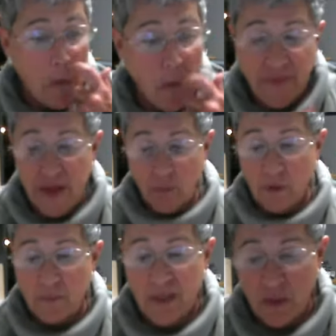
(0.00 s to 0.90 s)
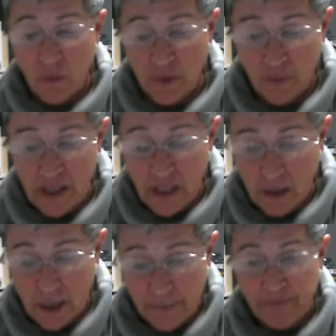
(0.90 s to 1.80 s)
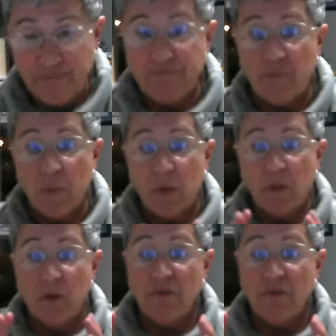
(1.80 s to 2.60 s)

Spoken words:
what that would mean would be you